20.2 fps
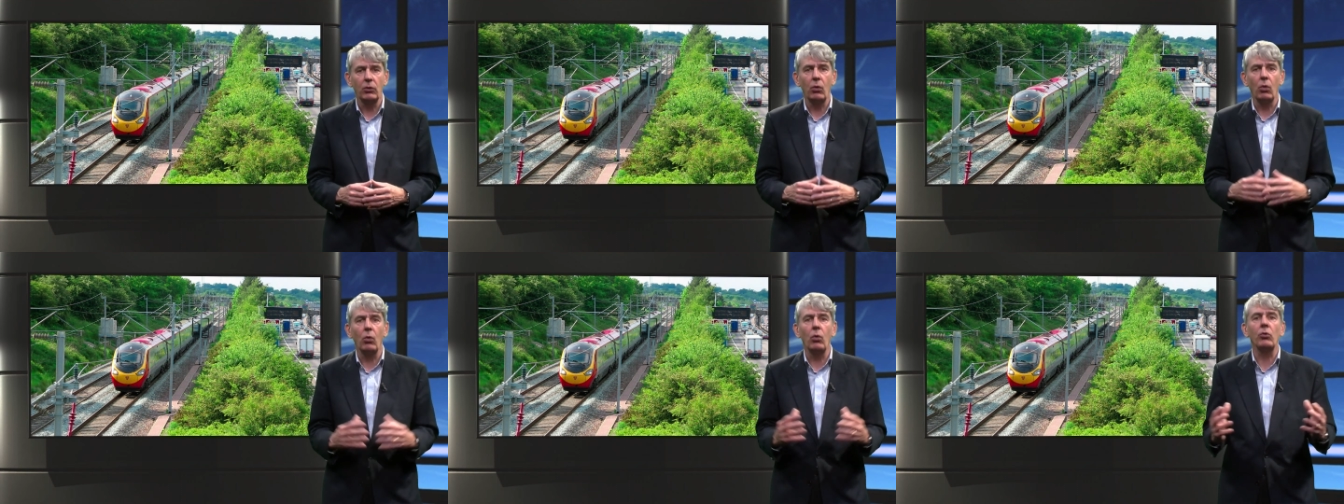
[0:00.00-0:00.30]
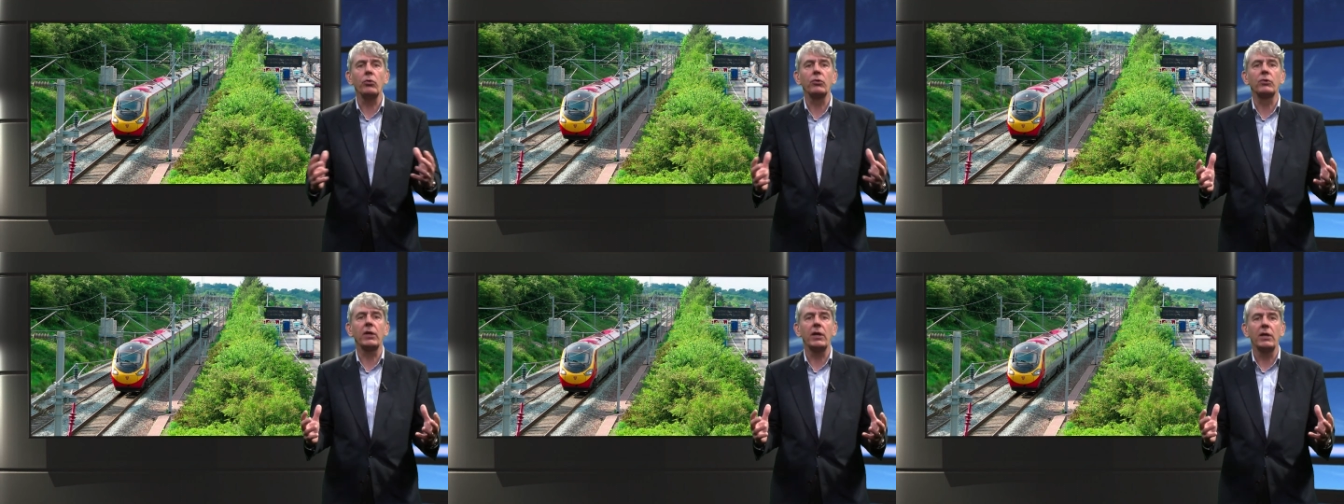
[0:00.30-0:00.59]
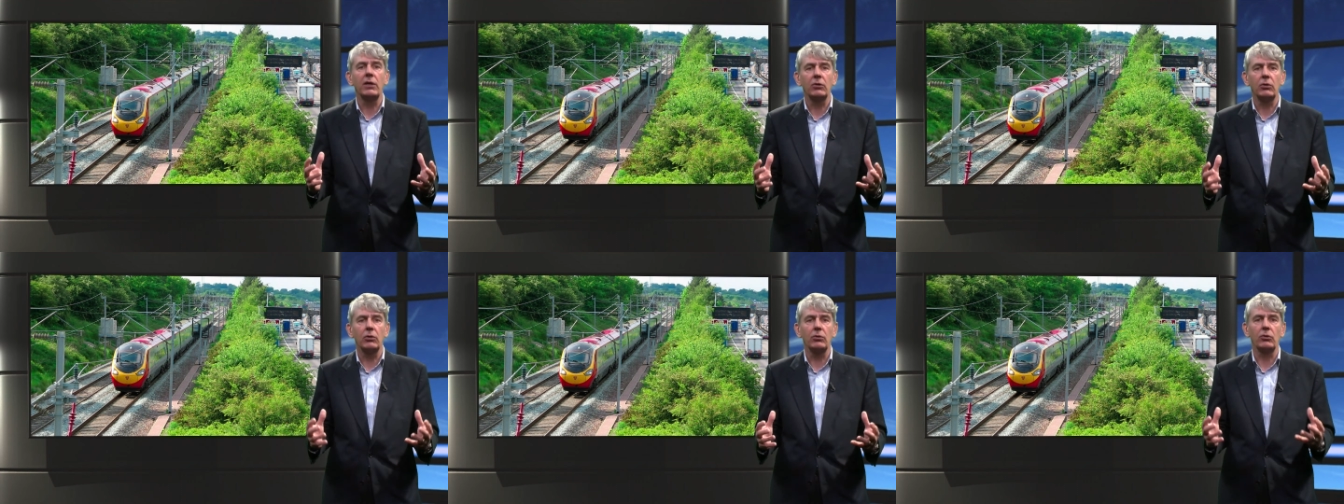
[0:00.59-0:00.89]
all
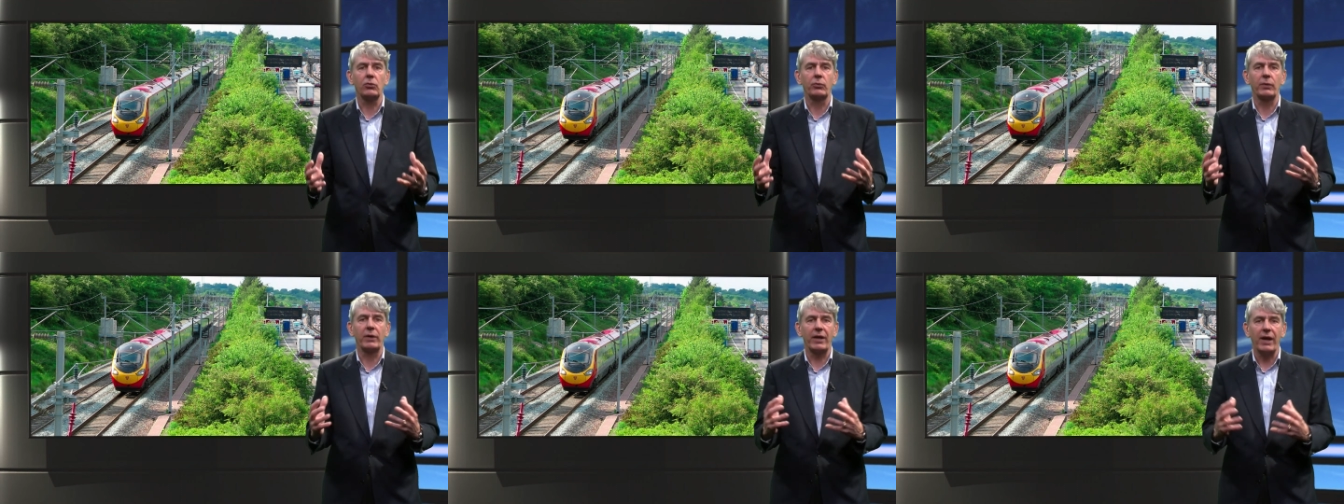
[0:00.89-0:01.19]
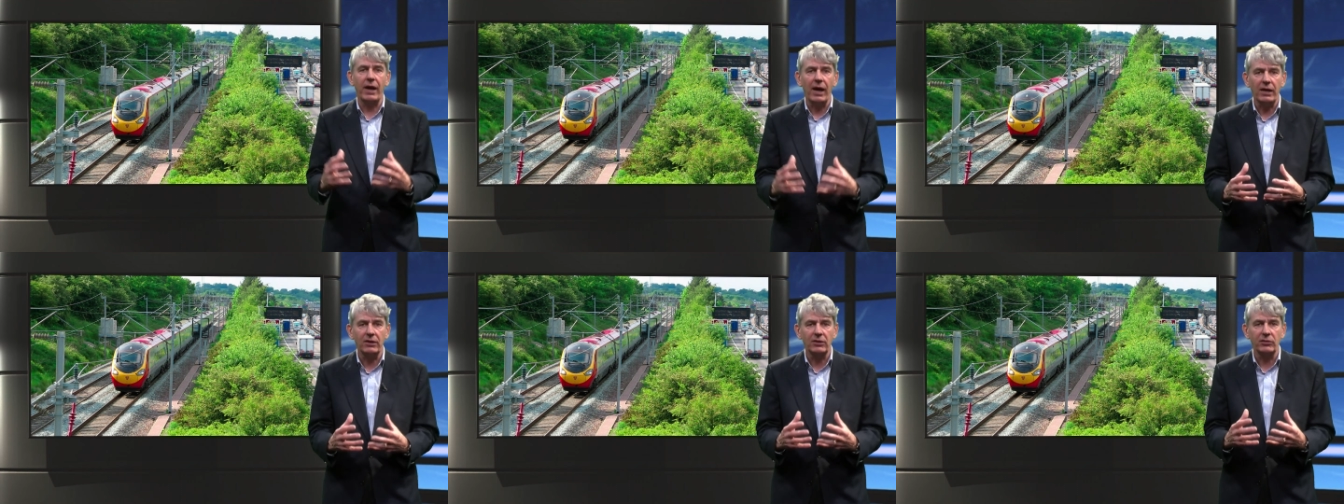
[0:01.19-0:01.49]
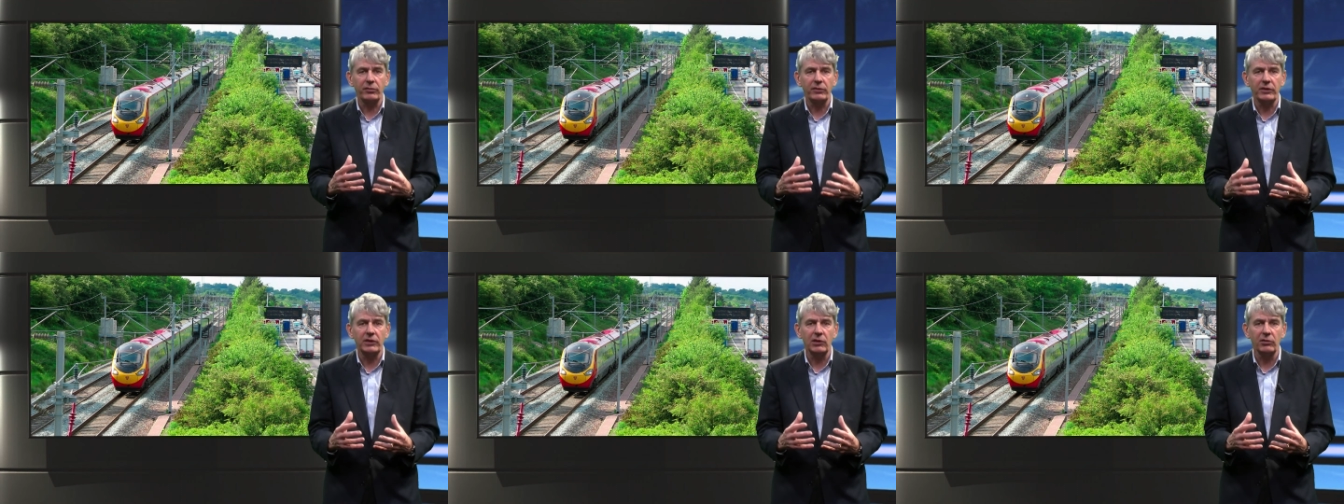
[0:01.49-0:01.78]
stakeholders were
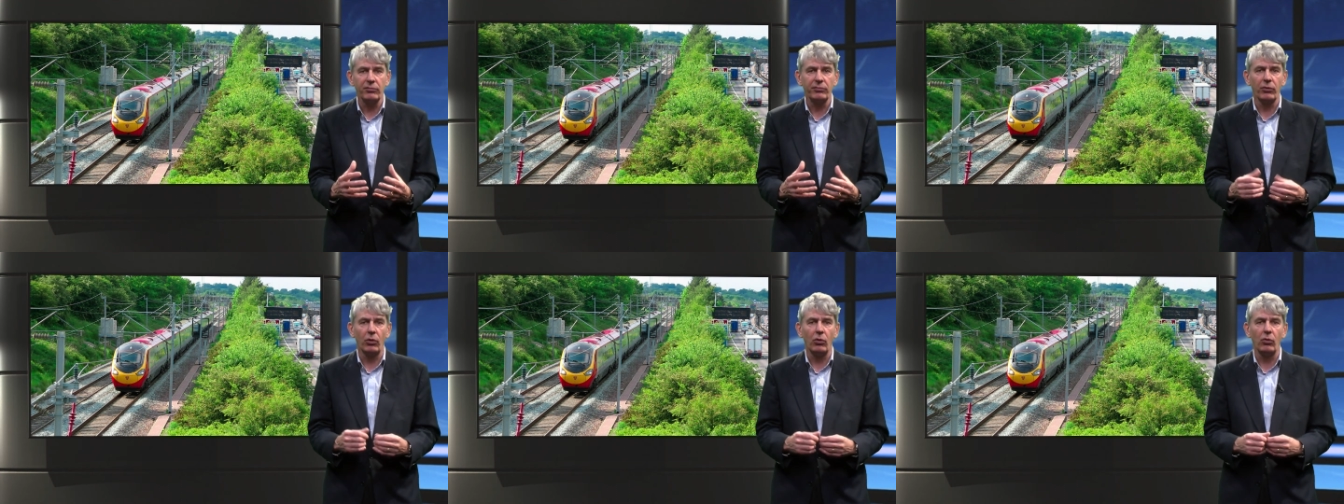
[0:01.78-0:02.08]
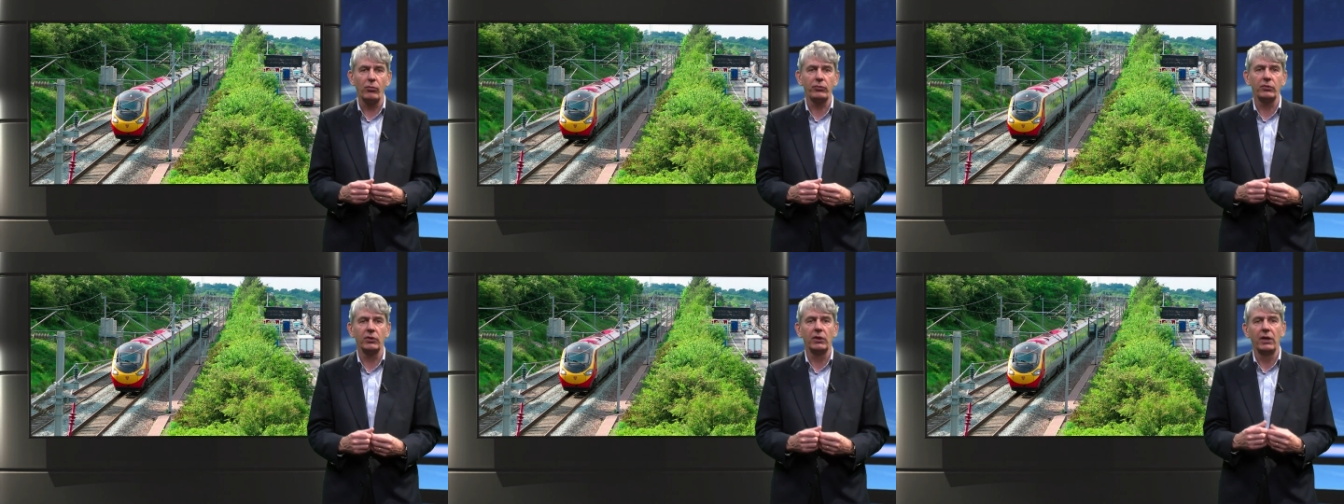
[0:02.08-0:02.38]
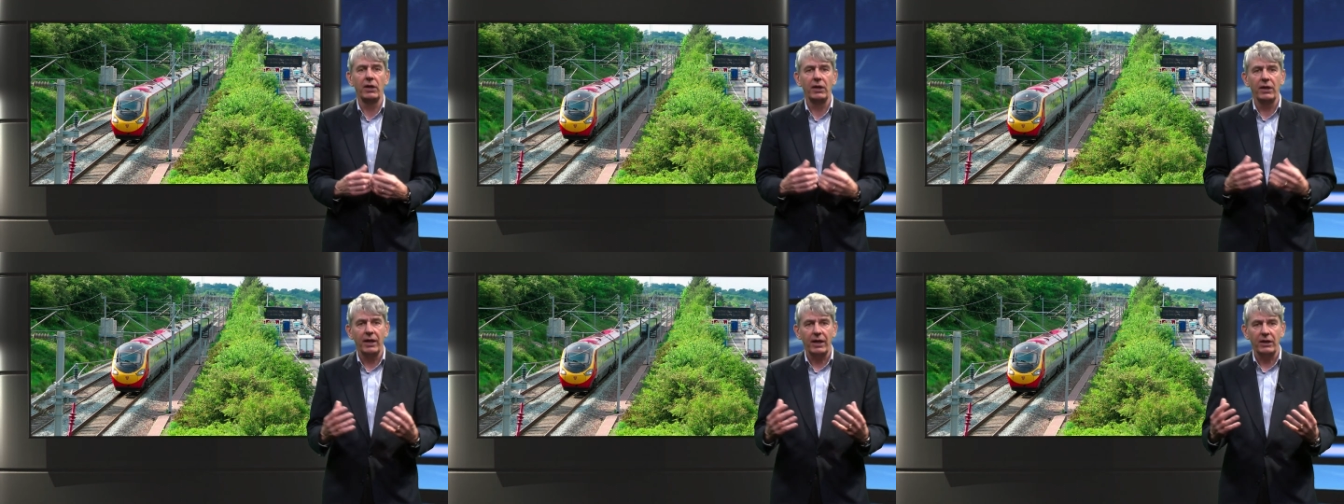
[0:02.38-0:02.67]
actively involved
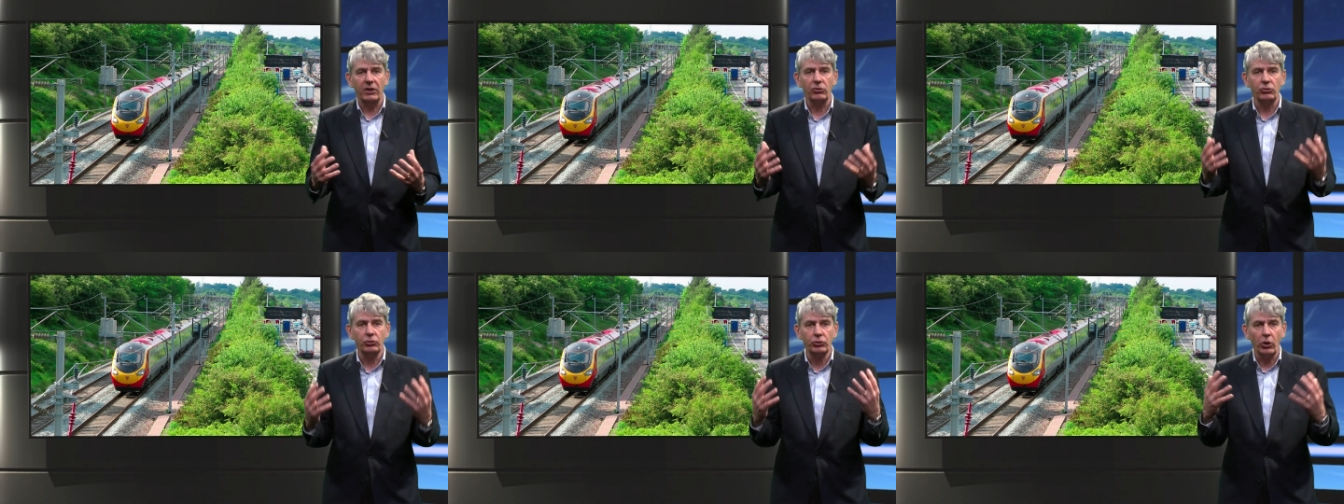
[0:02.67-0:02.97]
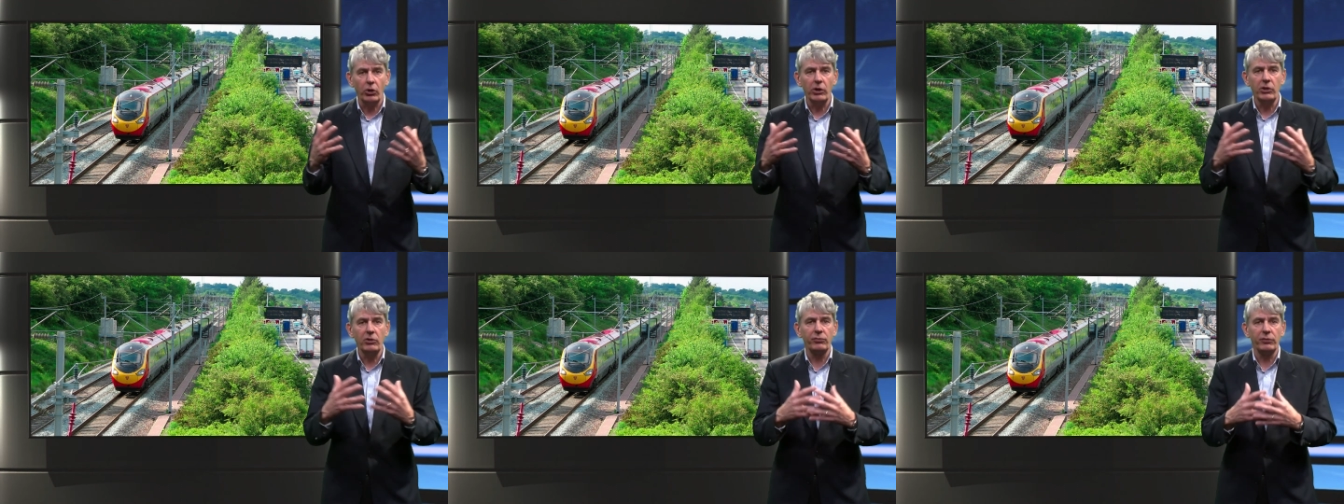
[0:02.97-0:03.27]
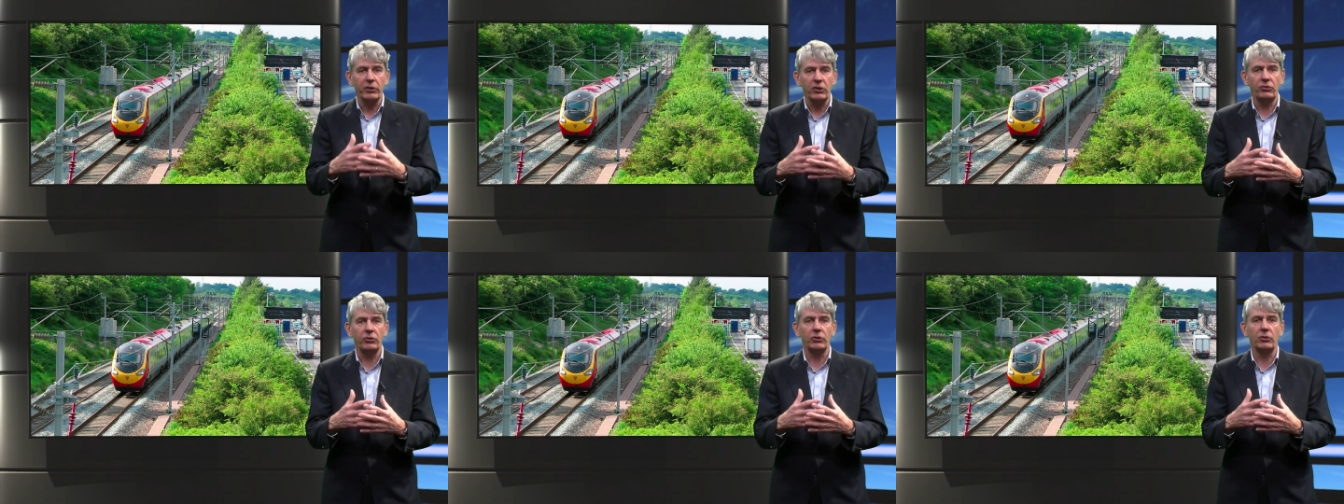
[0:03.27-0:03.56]
and a joint
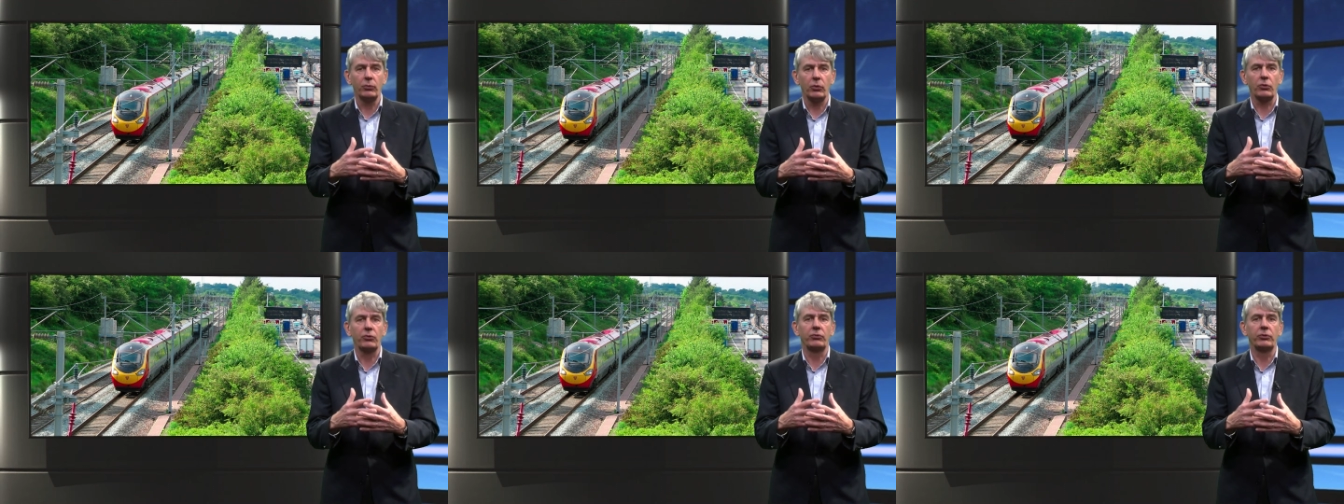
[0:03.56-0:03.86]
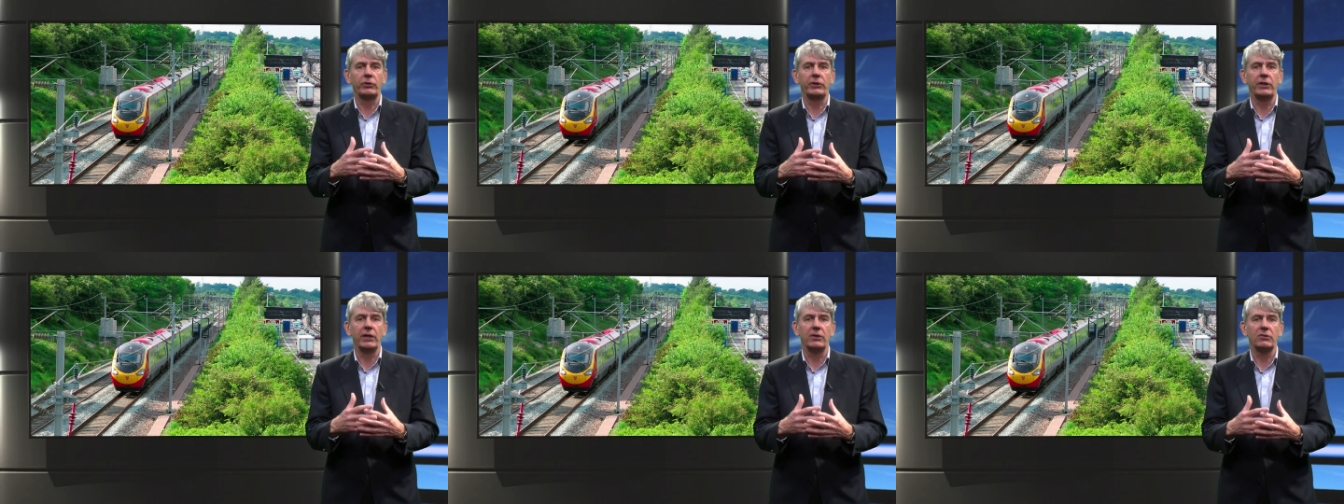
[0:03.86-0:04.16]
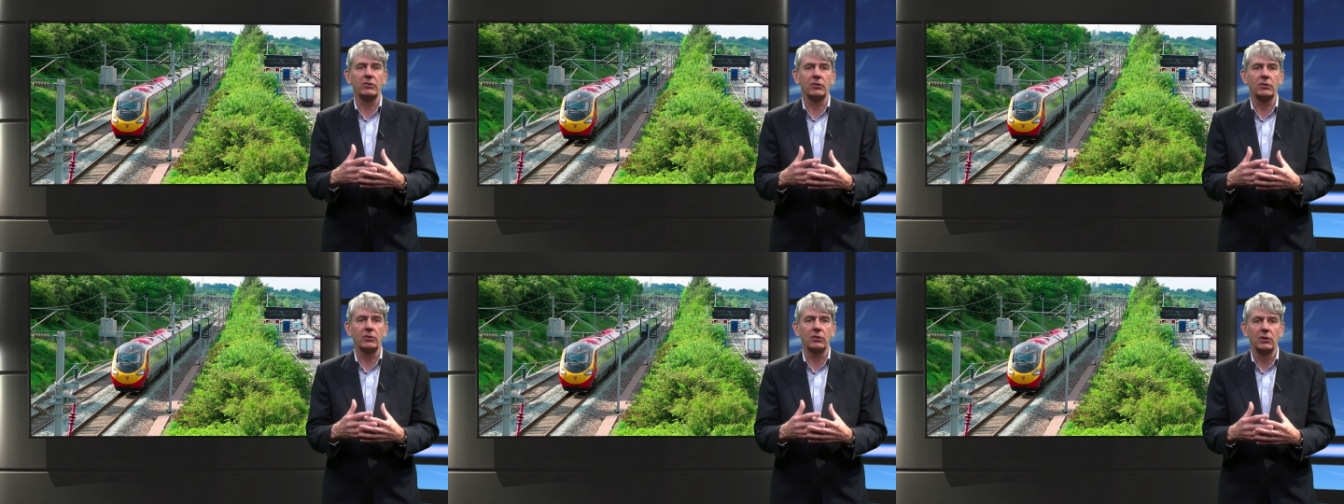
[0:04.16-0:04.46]
vision was
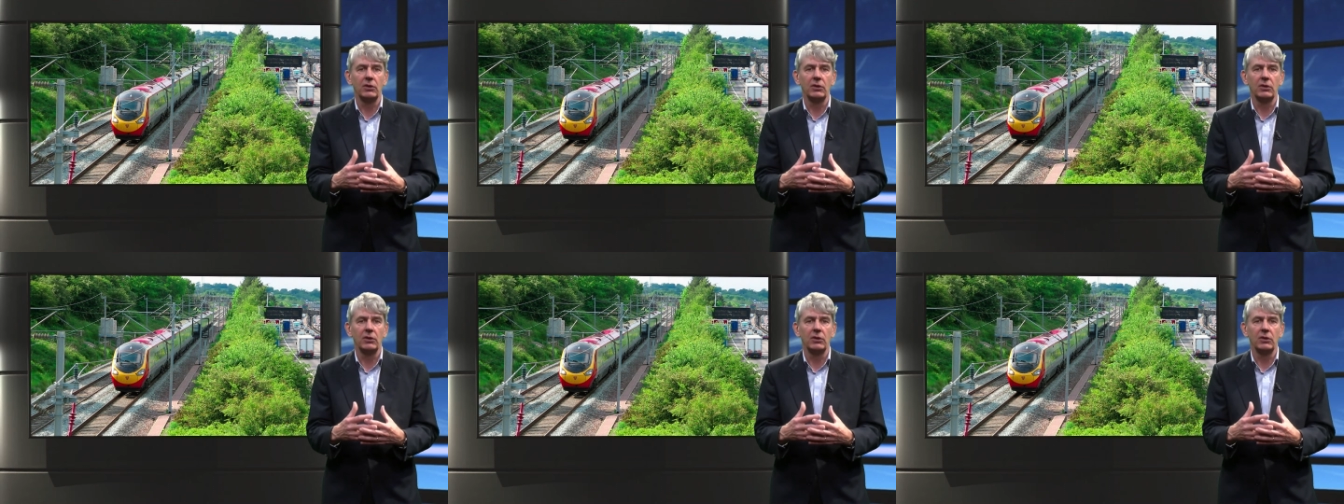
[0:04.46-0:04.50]
created.